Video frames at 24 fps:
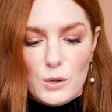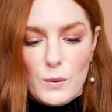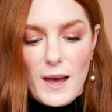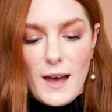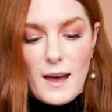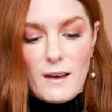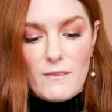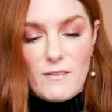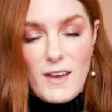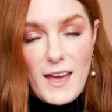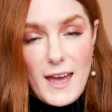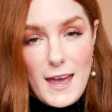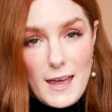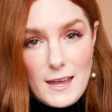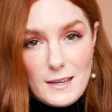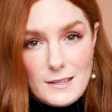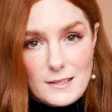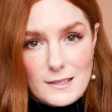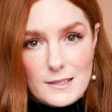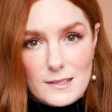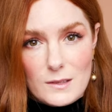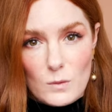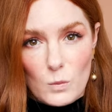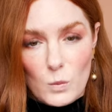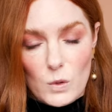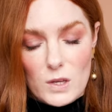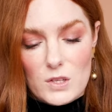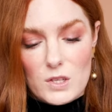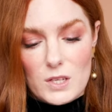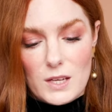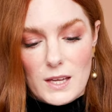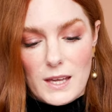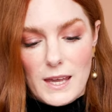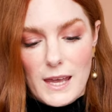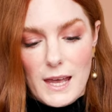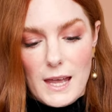You have Hess,
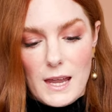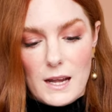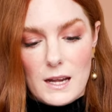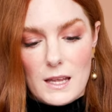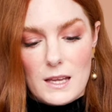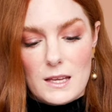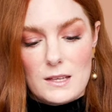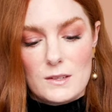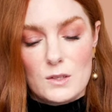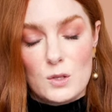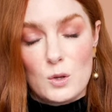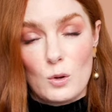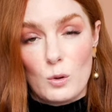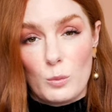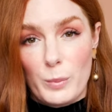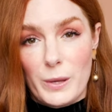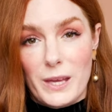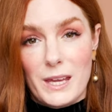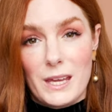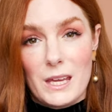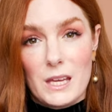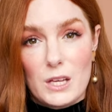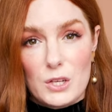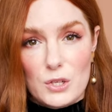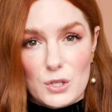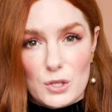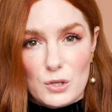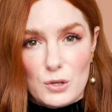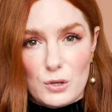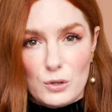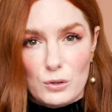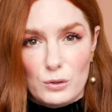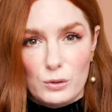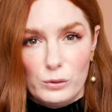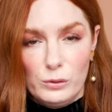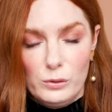which again is your pinkish
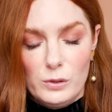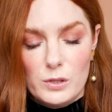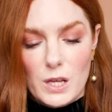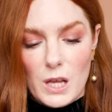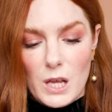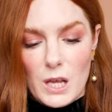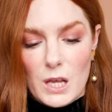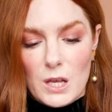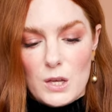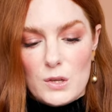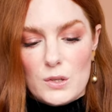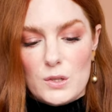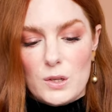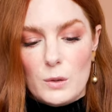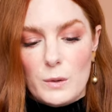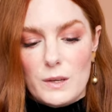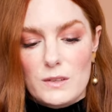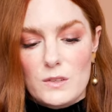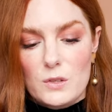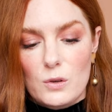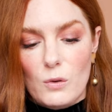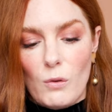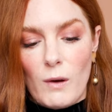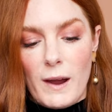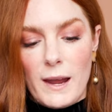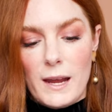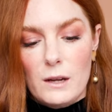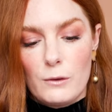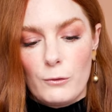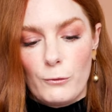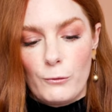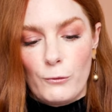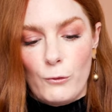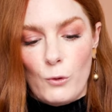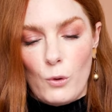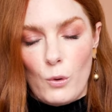nude. So it's
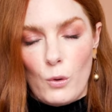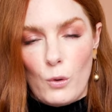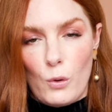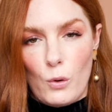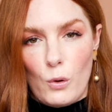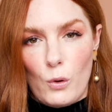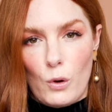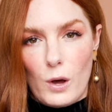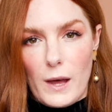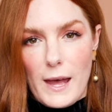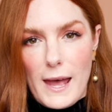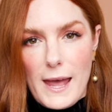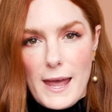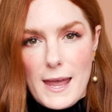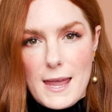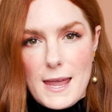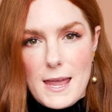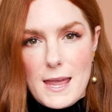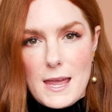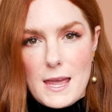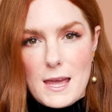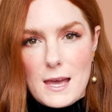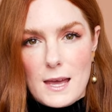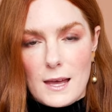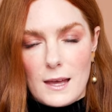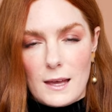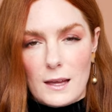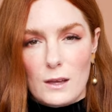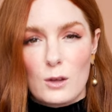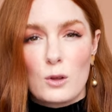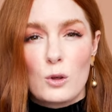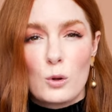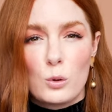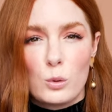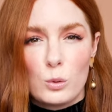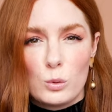great for a, a
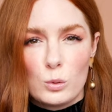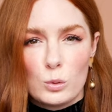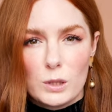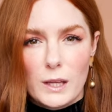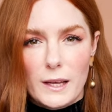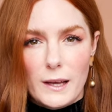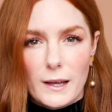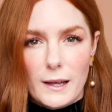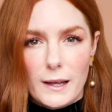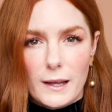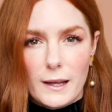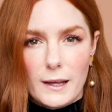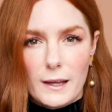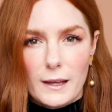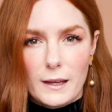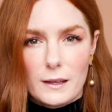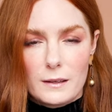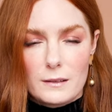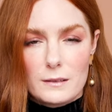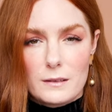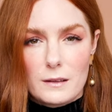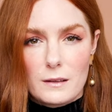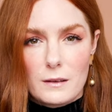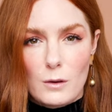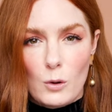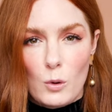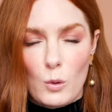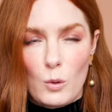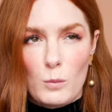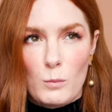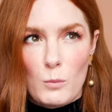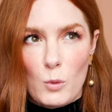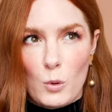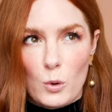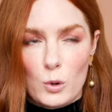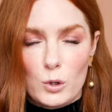cooler
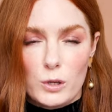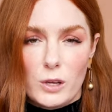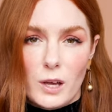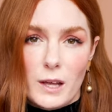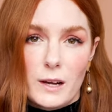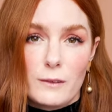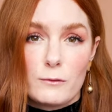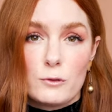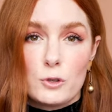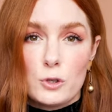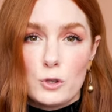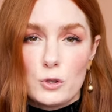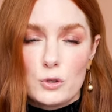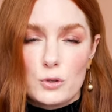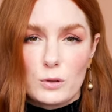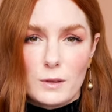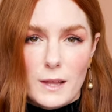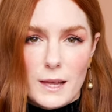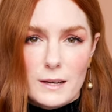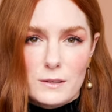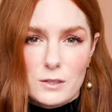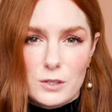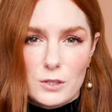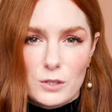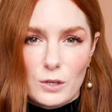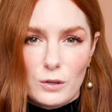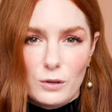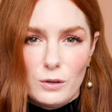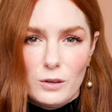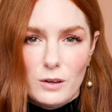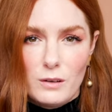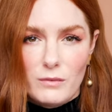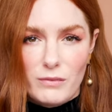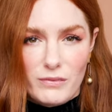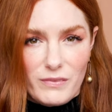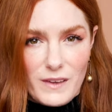or more kind of neutral
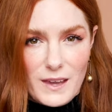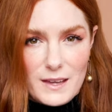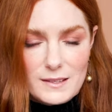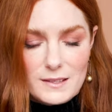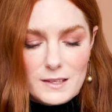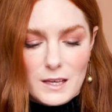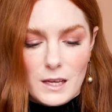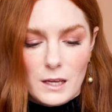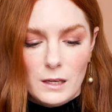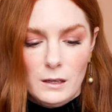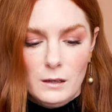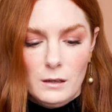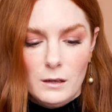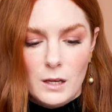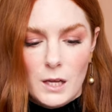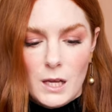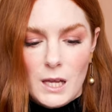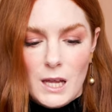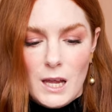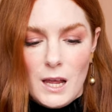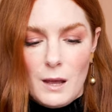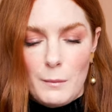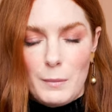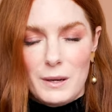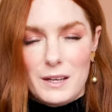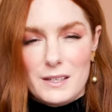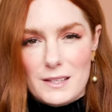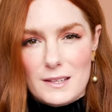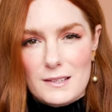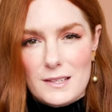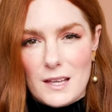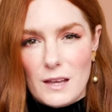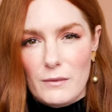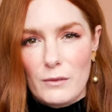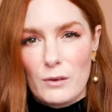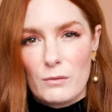undertone and fair skin, but it
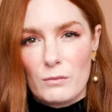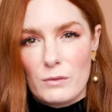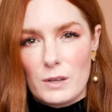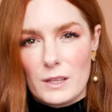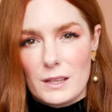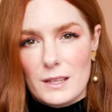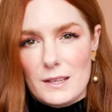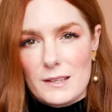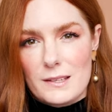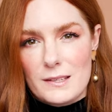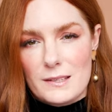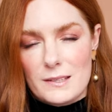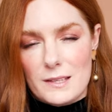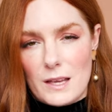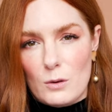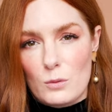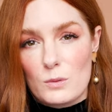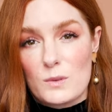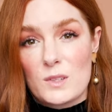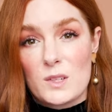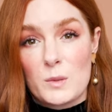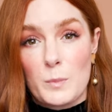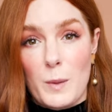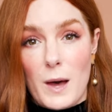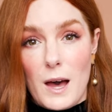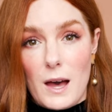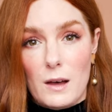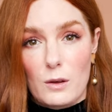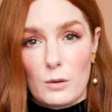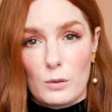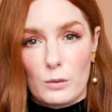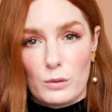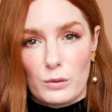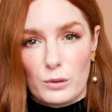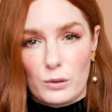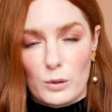does have a really subtle
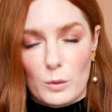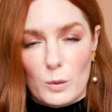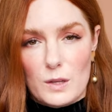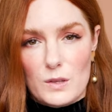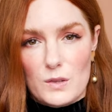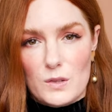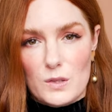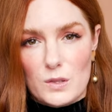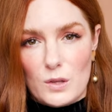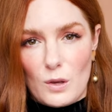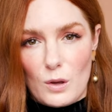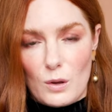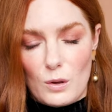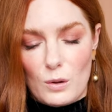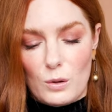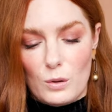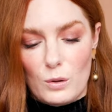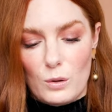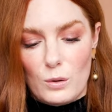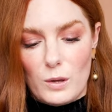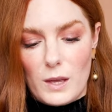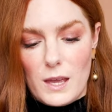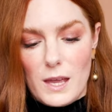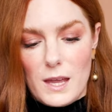sparkle through it. So